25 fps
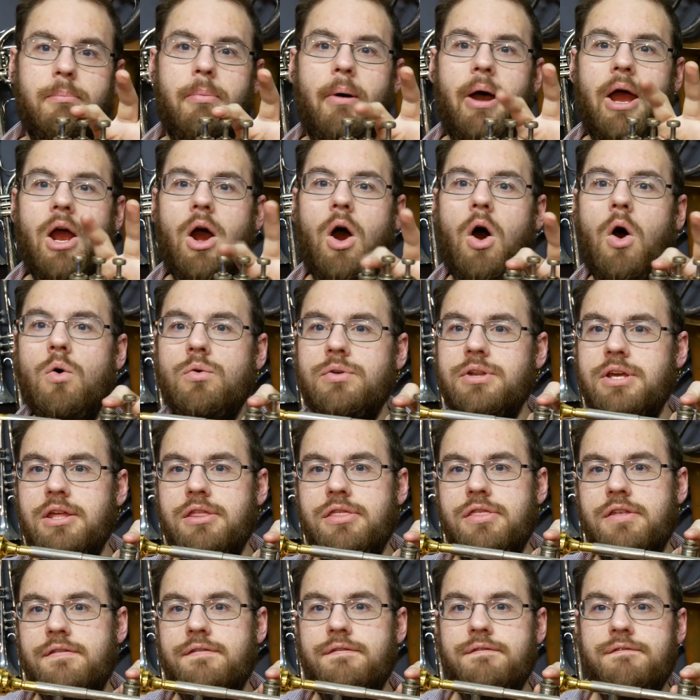by holding
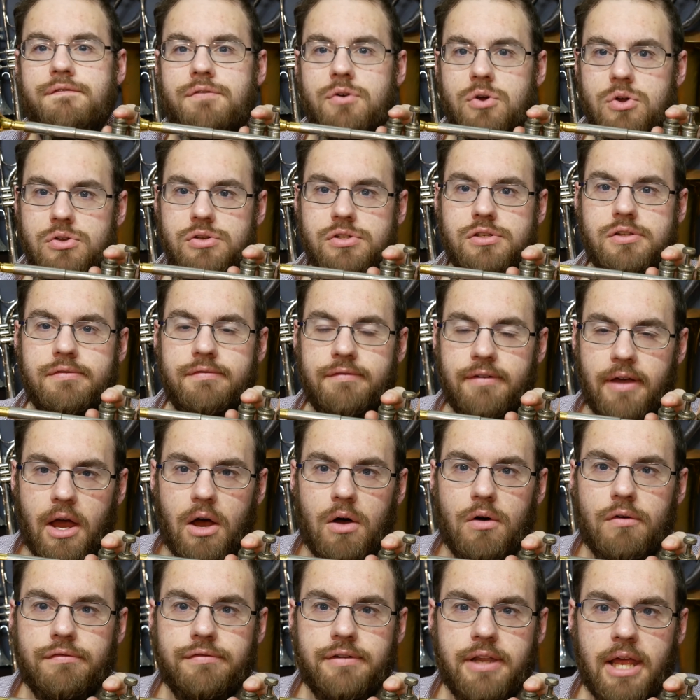the first
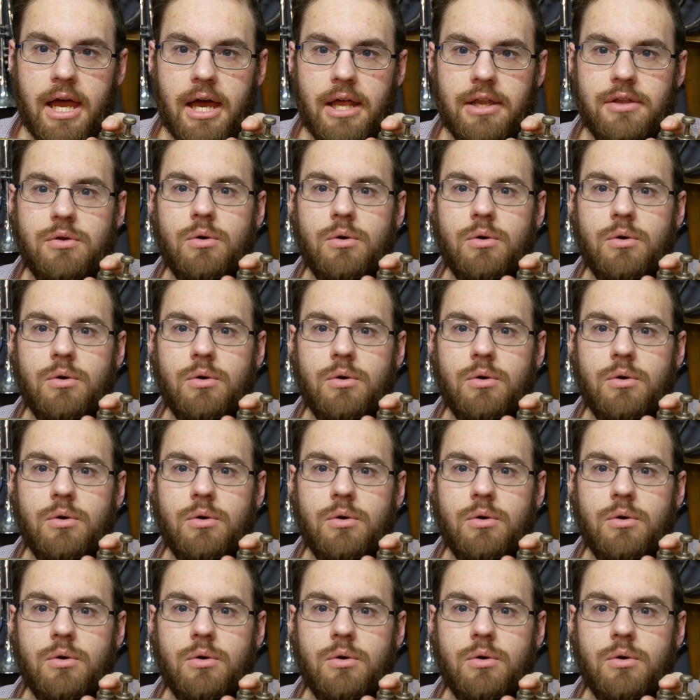valve down.